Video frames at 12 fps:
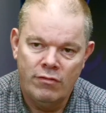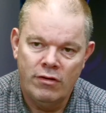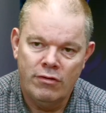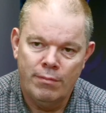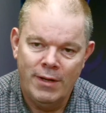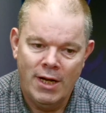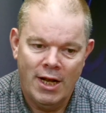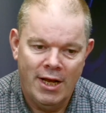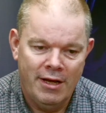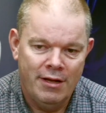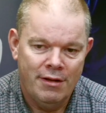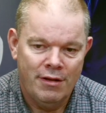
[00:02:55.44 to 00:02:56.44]
just to be
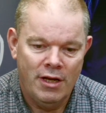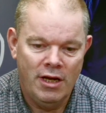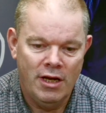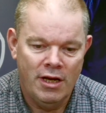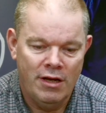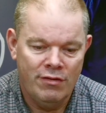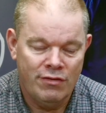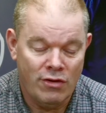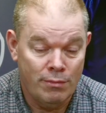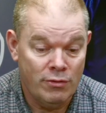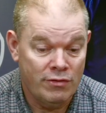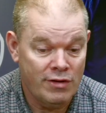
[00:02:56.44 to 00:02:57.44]
clear, the
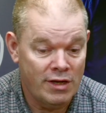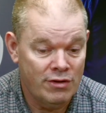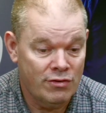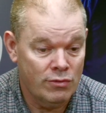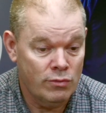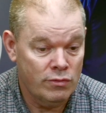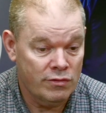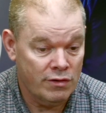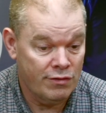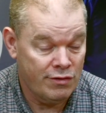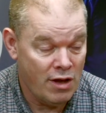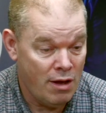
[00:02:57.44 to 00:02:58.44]
Cyber Essentials
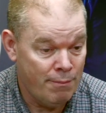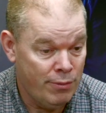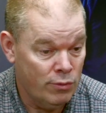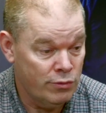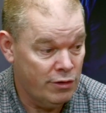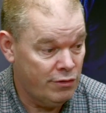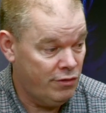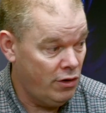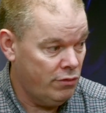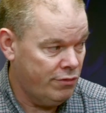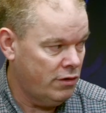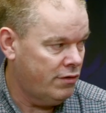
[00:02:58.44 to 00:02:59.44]
sample that's
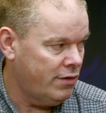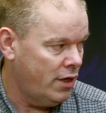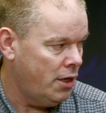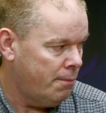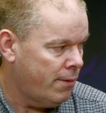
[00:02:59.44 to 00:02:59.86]
used for the CE